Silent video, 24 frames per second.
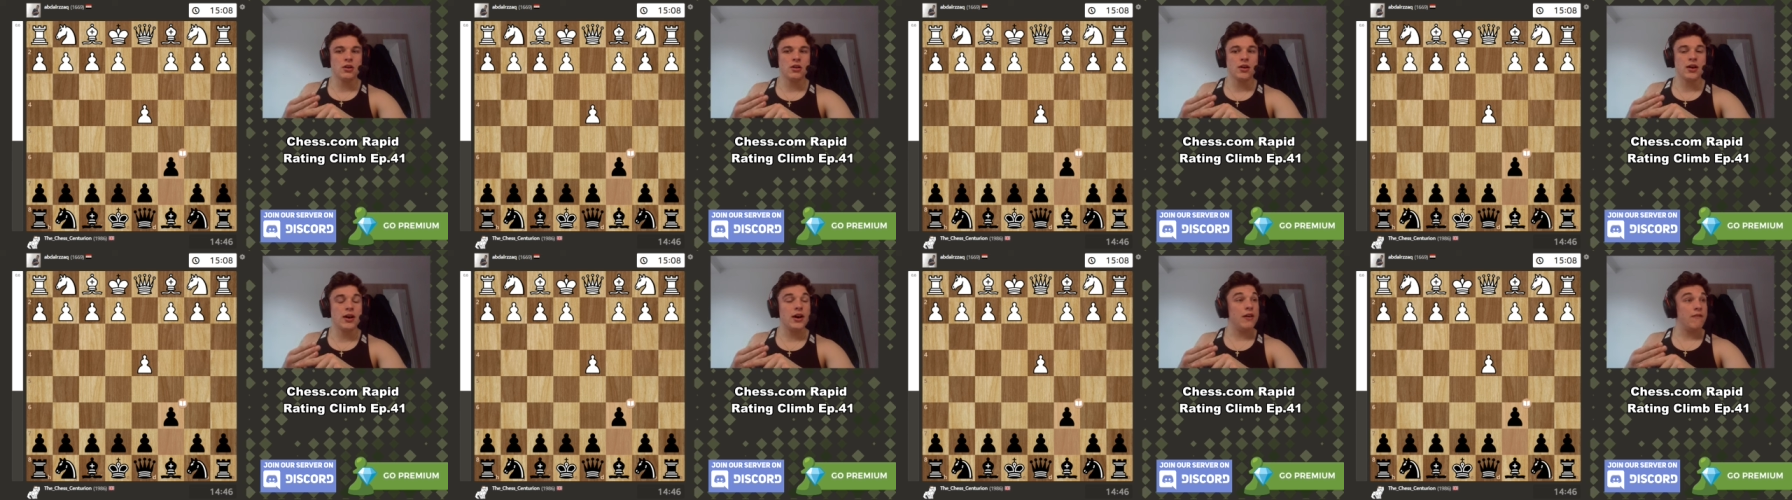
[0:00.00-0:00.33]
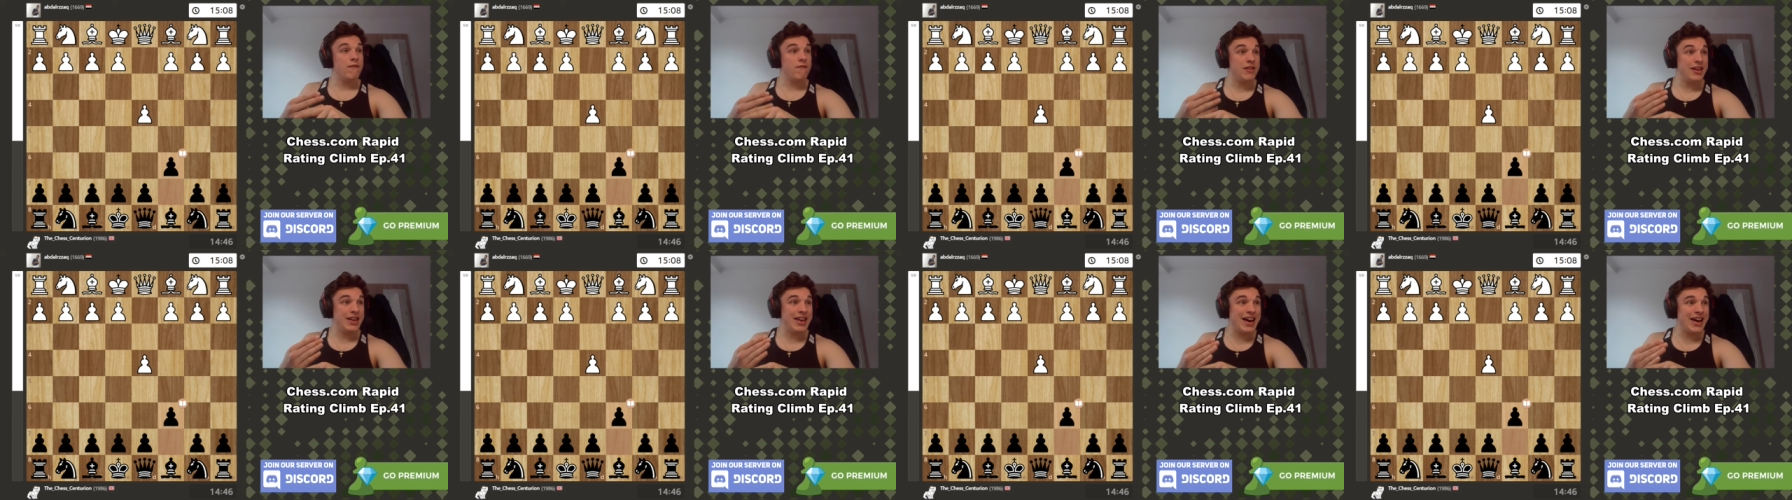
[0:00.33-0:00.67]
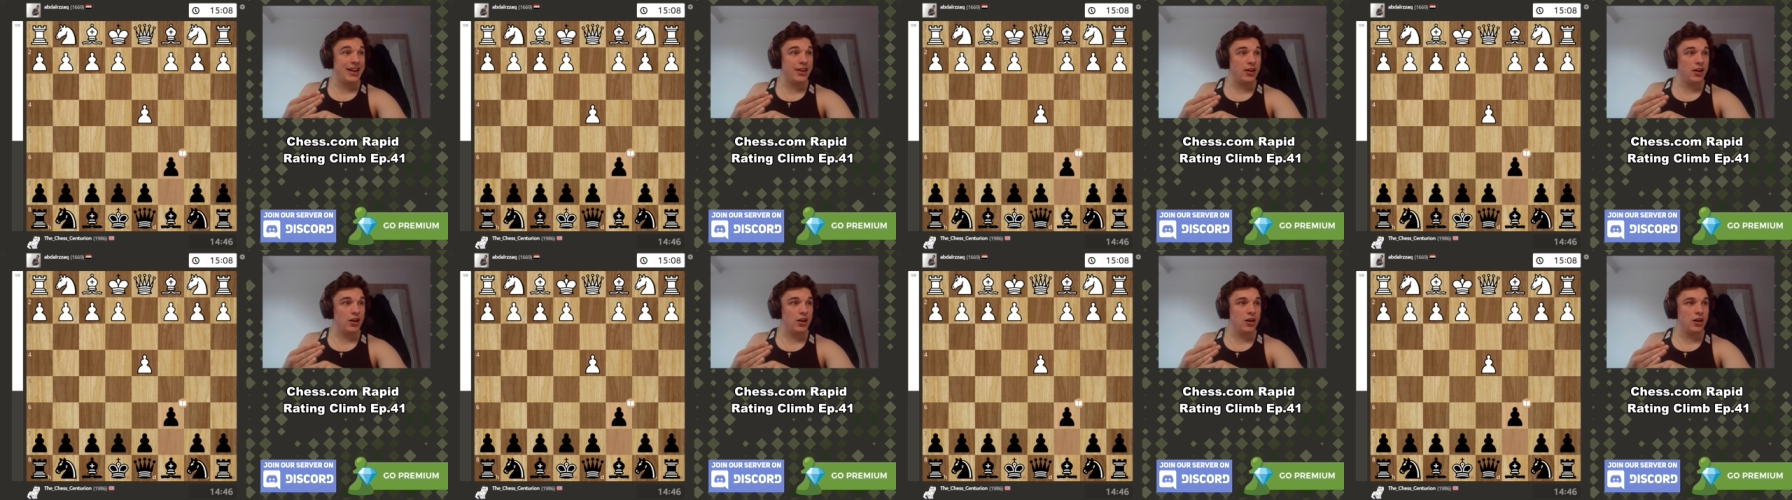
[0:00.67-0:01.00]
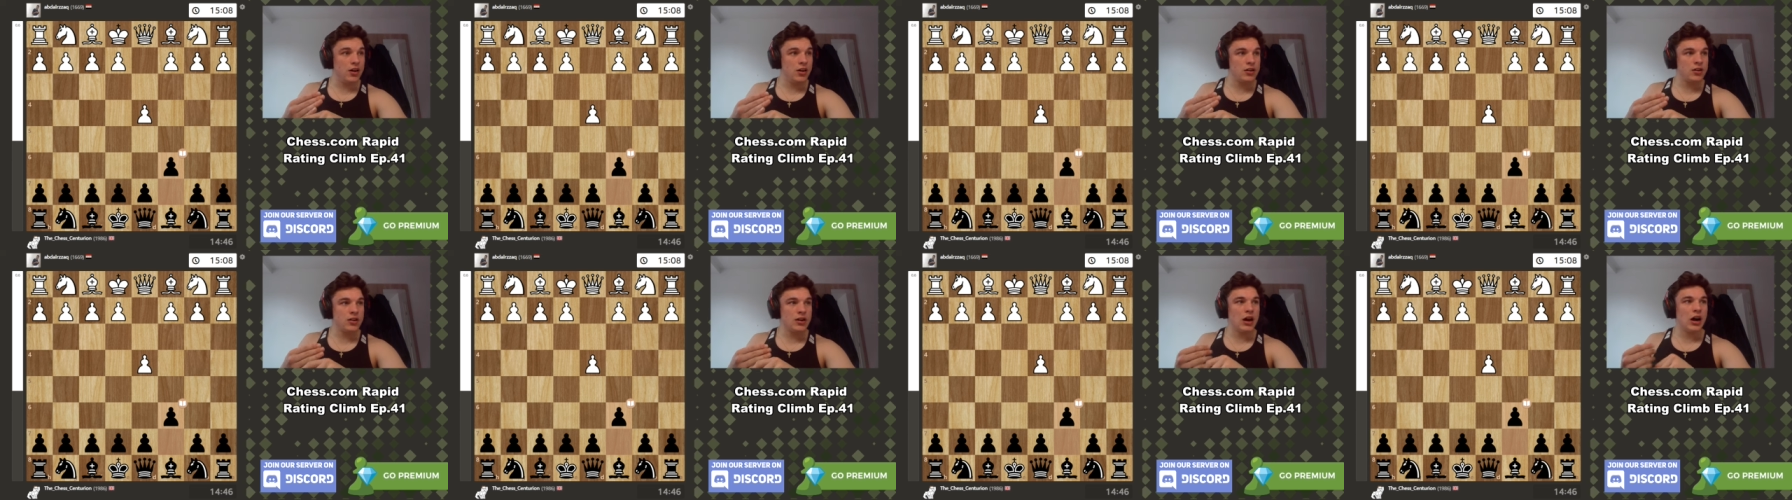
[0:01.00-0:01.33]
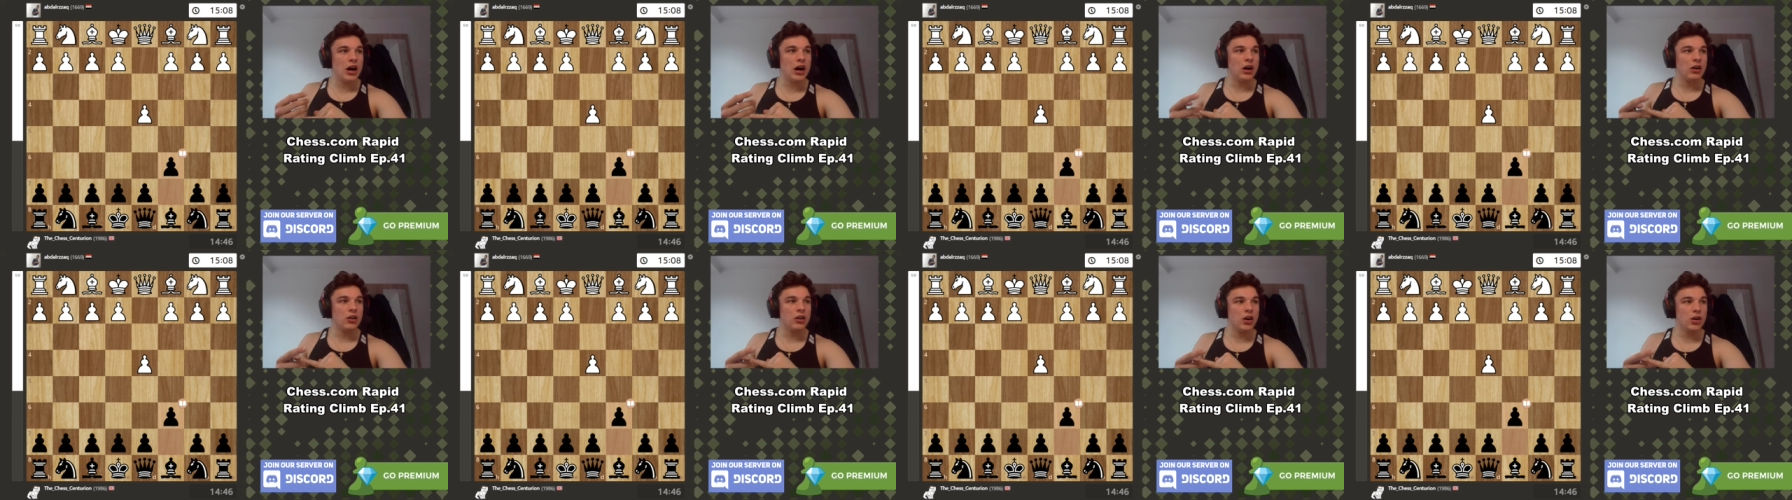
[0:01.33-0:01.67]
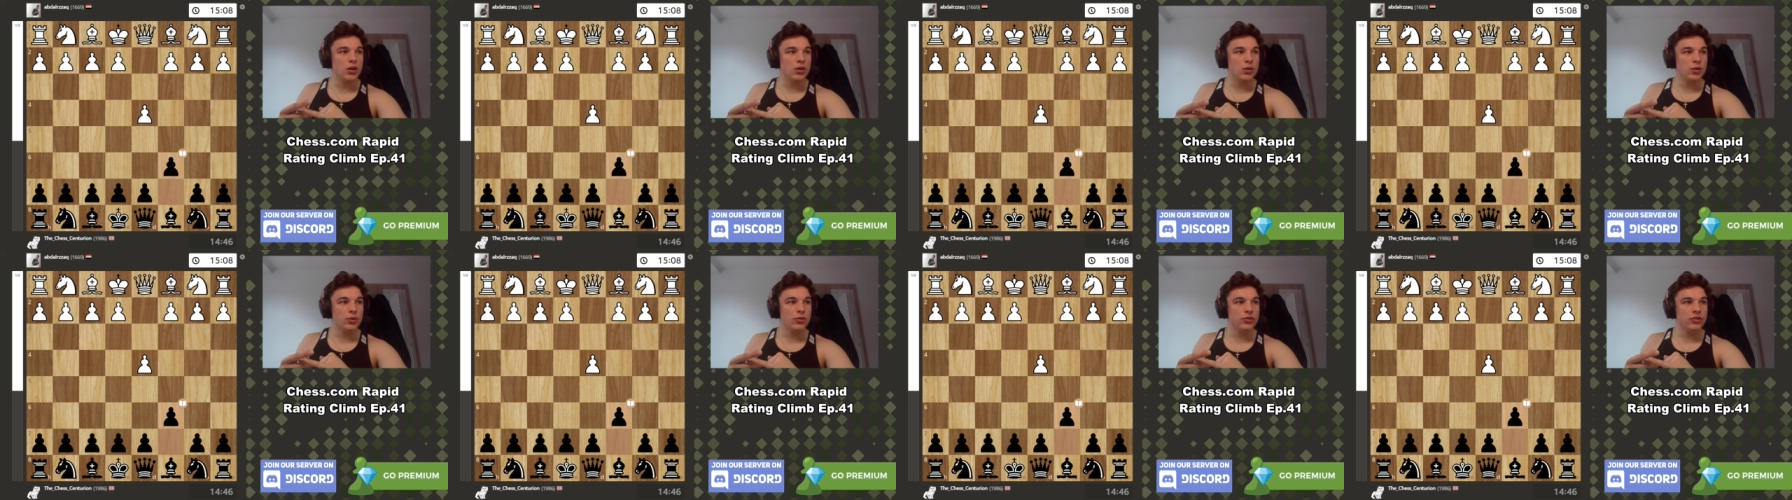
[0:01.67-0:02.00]
Uh, Vienna,
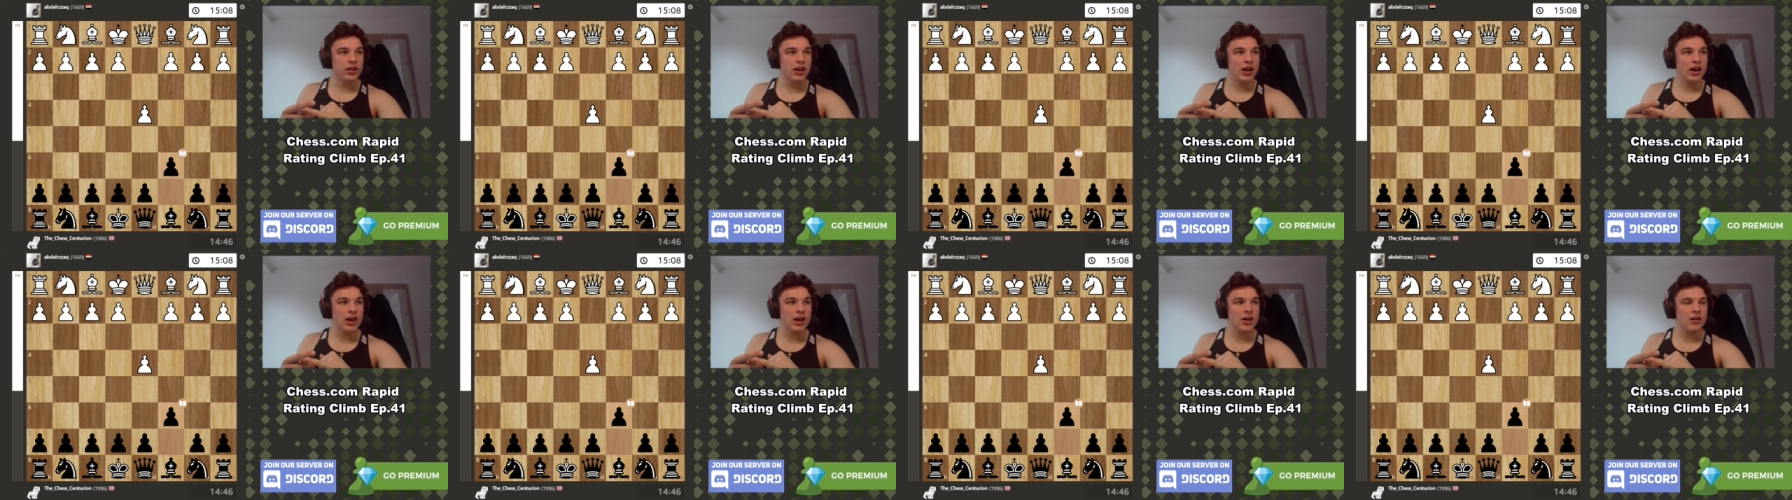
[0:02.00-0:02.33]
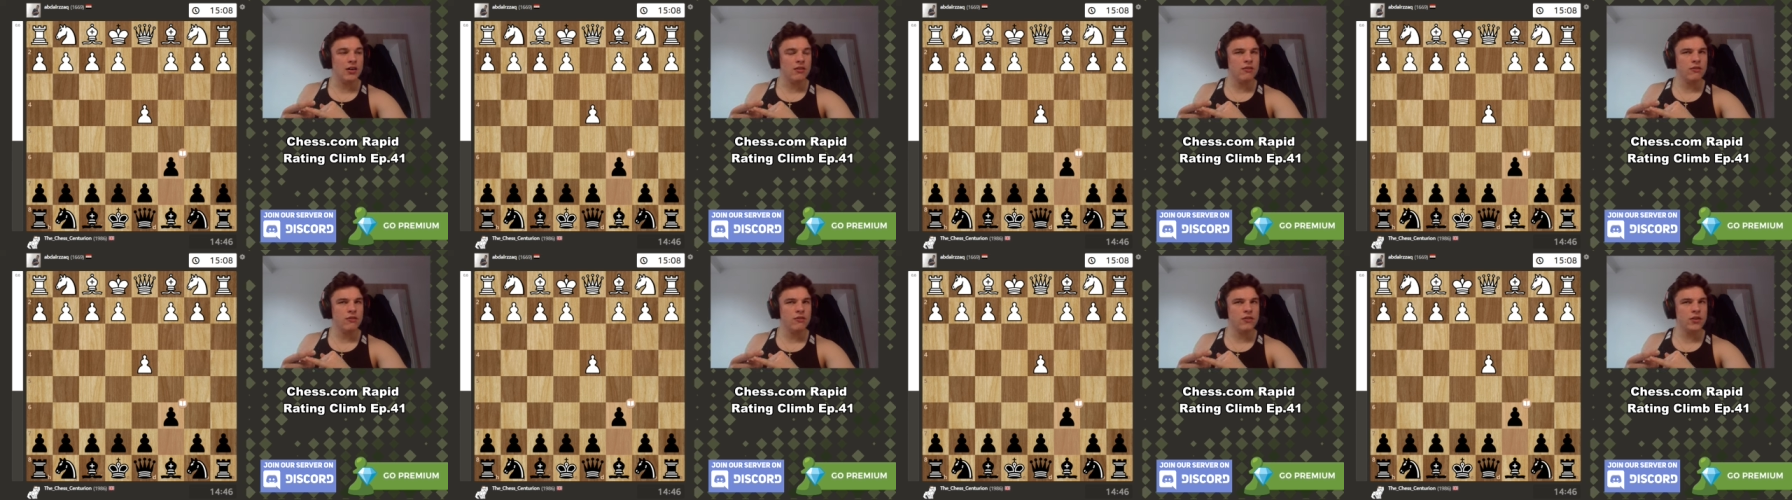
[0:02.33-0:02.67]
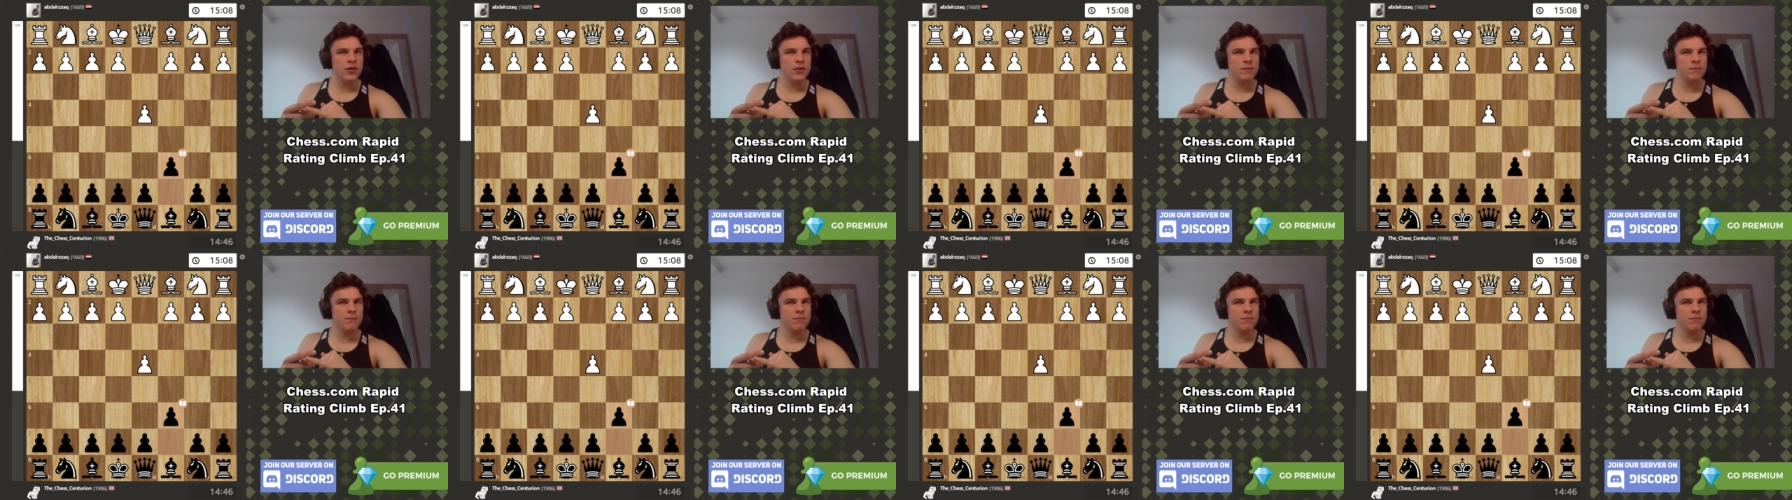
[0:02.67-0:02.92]
Caro, Slav.